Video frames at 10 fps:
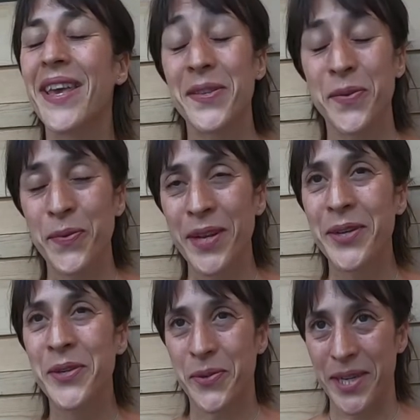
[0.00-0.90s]
It's a really
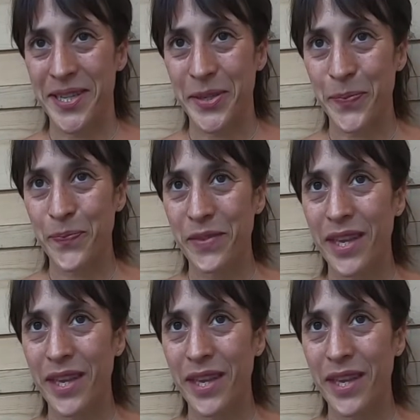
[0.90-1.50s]
good question.